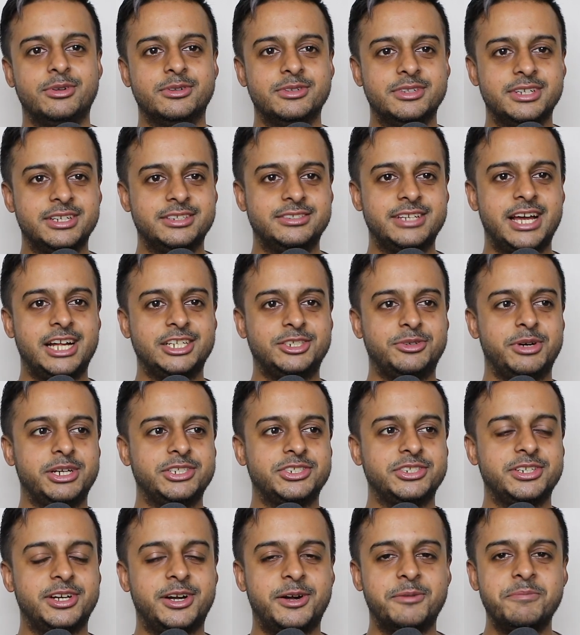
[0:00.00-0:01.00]

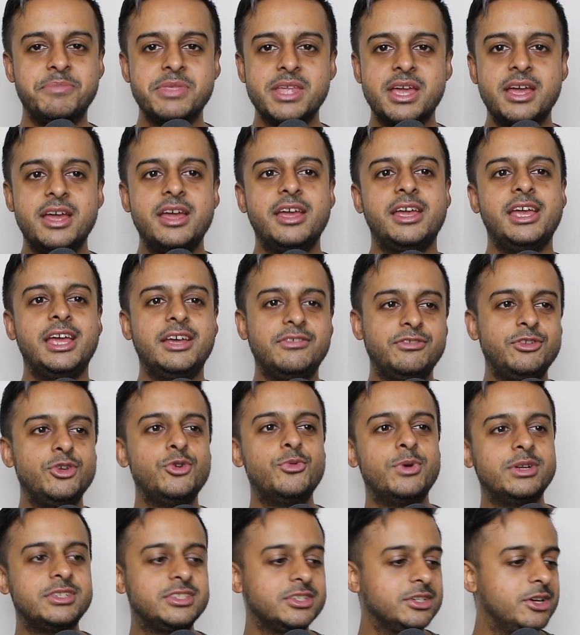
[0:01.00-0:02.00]
exaggeration here. If you
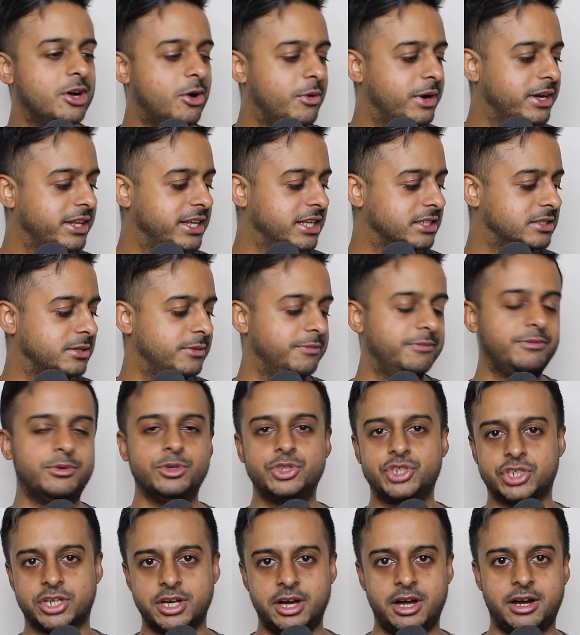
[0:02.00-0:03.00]
went to go and get some
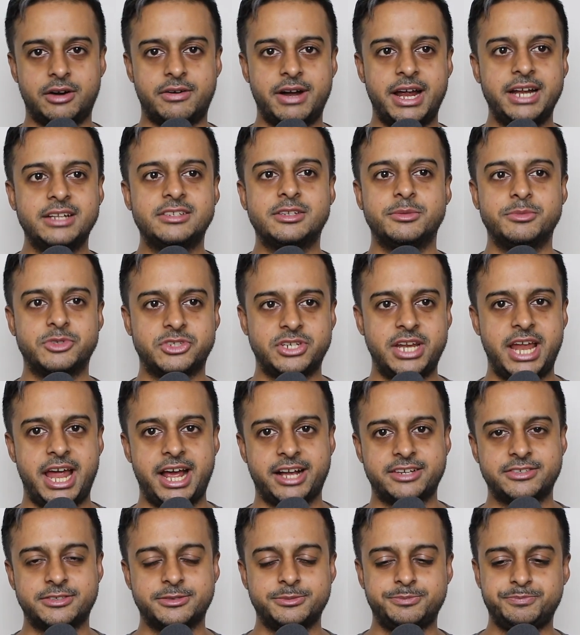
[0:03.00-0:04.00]
fuchka, right, some
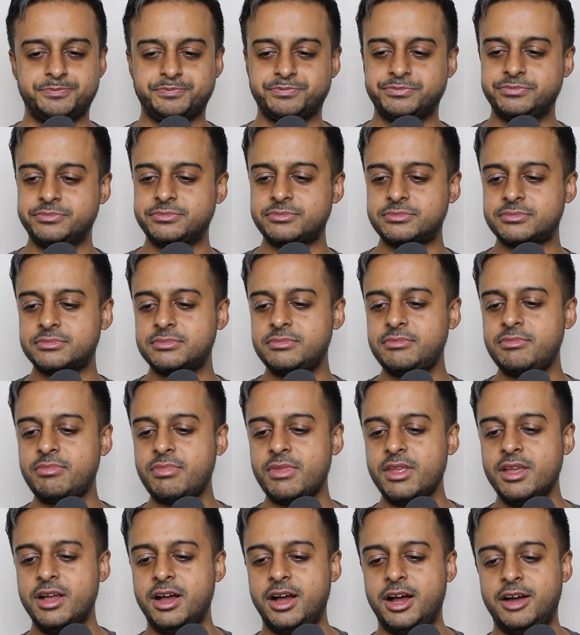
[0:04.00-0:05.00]
snacks,
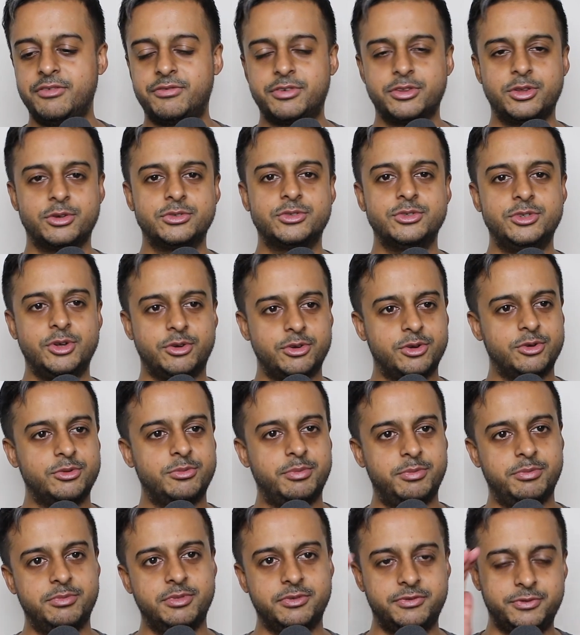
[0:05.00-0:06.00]
for those who don't know
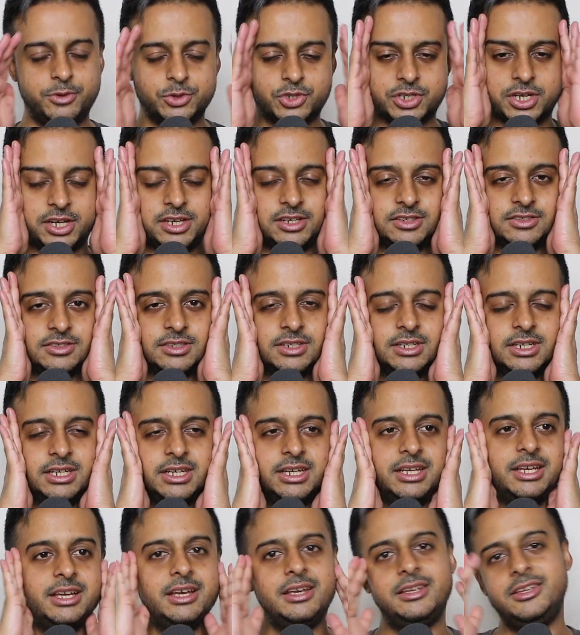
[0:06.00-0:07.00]
what fuchka is,
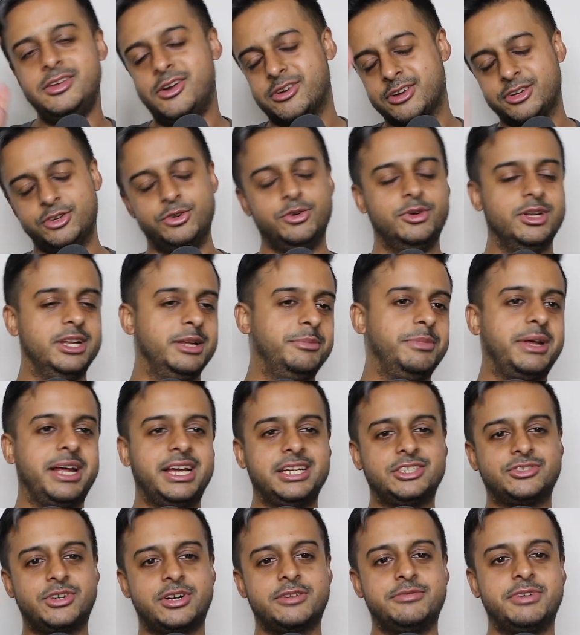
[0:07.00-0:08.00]
y'all can Google it, man. I
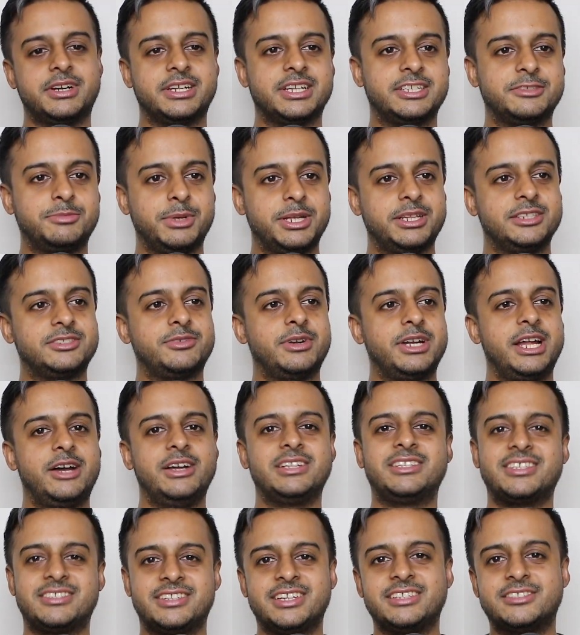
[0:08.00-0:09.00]
ain't trying to fucking explain this right now.
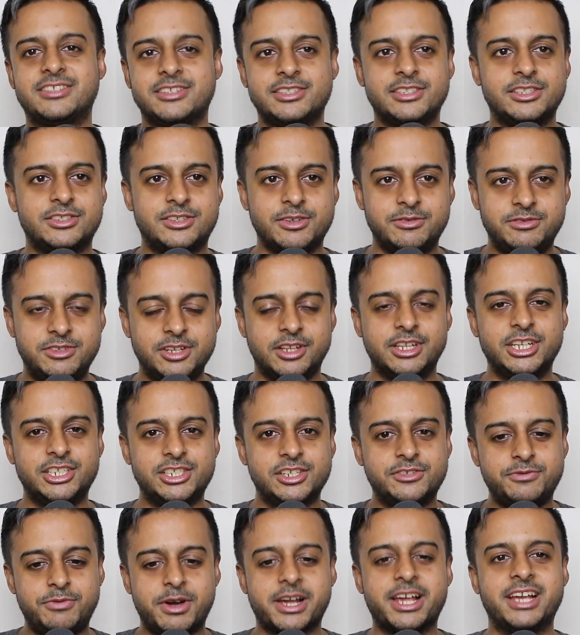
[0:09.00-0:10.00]
It's a
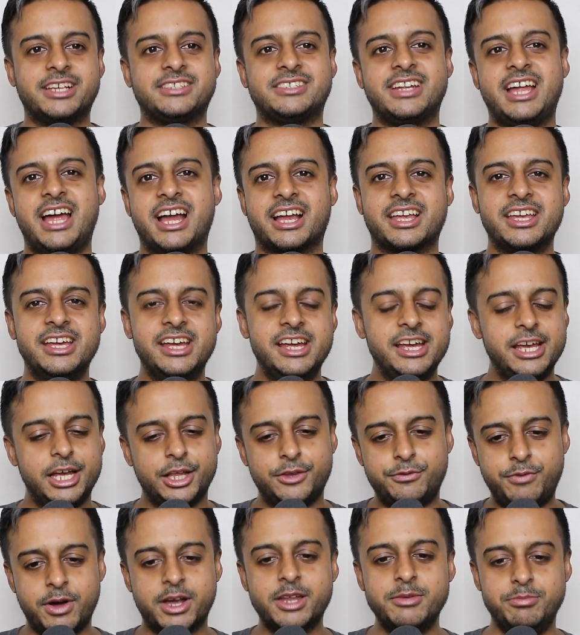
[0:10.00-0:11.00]
delicious fucking snack. It's
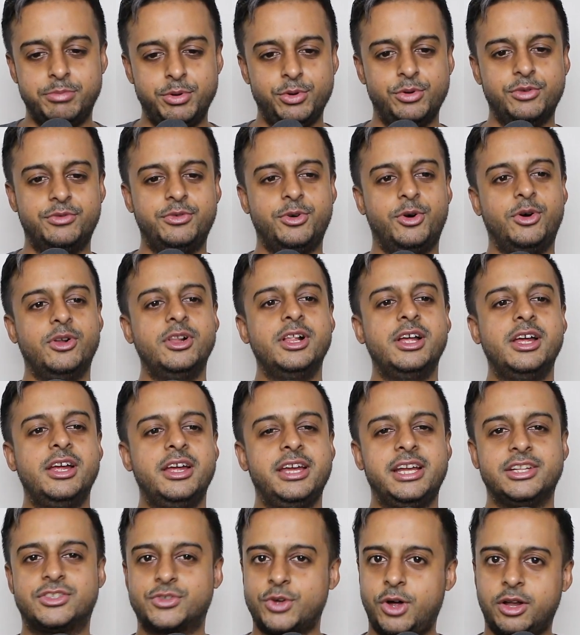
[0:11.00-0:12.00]
fucking beautiful.
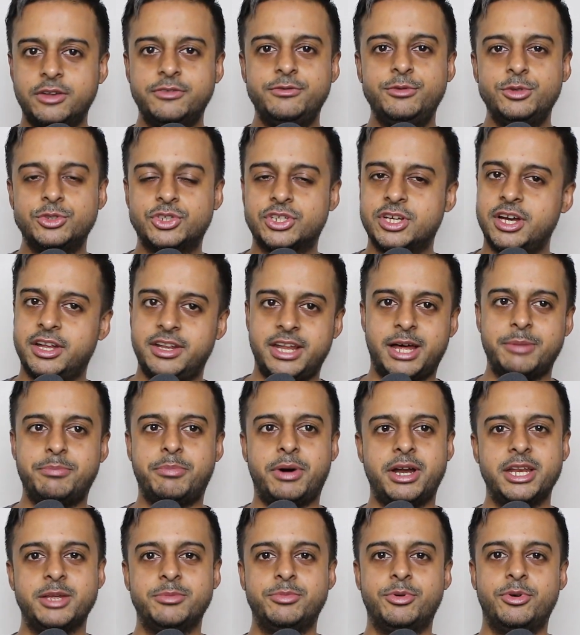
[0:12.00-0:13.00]
It's called fuchka, not
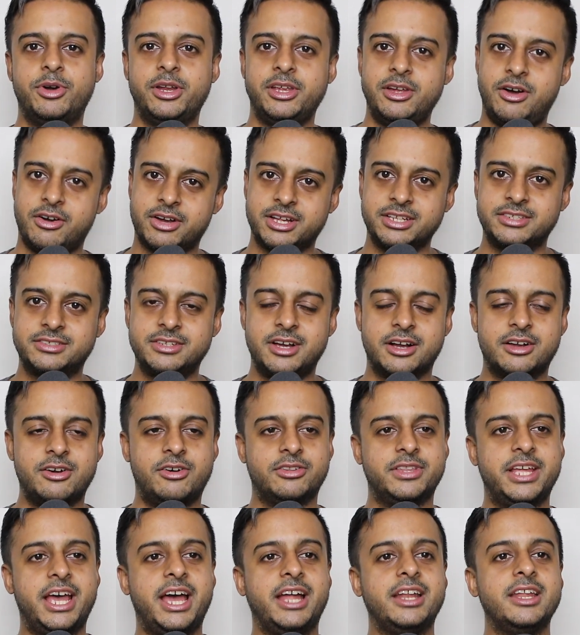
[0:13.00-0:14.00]
pani puri. Y'all can suck on
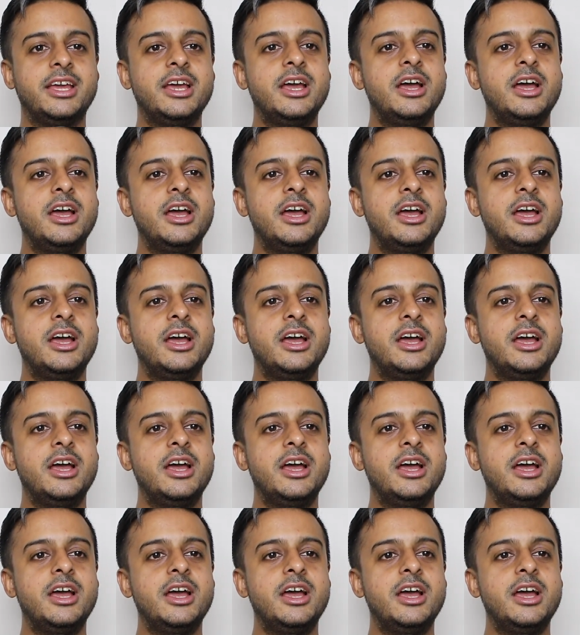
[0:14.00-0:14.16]
that.